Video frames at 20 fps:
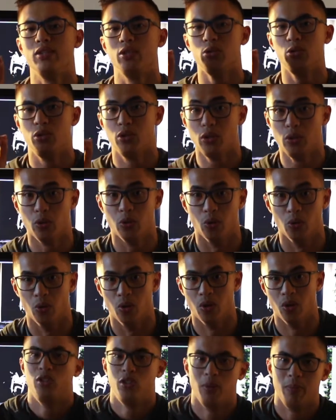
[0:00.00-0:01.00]
to do
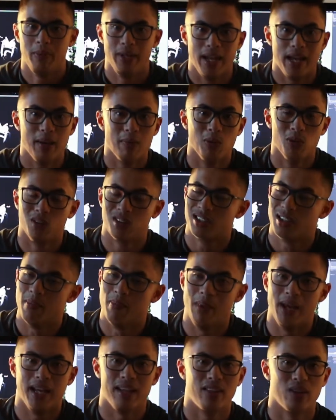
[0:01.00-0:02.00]
to be able to
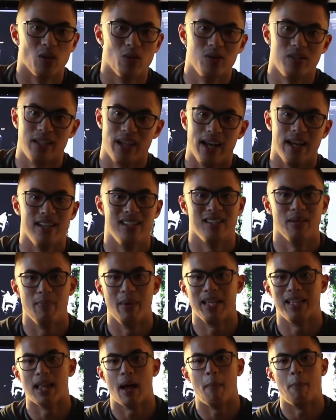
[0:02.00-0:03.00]
make those gains and
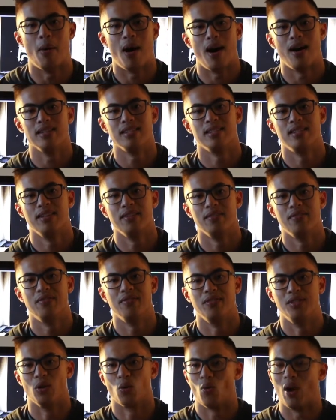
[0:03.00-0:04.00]
make that positive
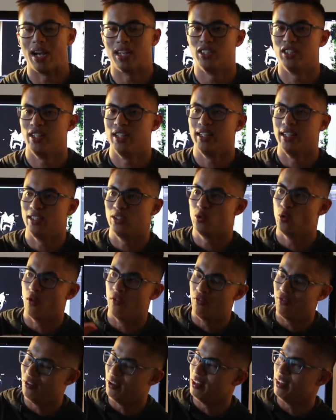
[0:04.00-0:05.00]
direction into a
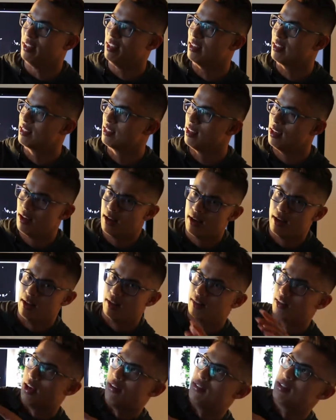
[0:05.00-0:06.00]
fitness
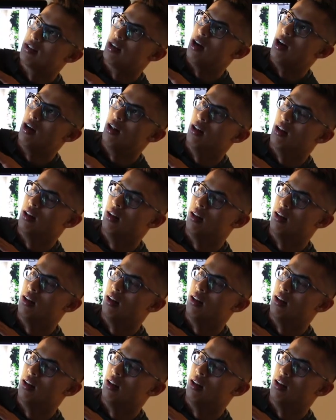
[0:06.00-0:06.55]
lifestyle.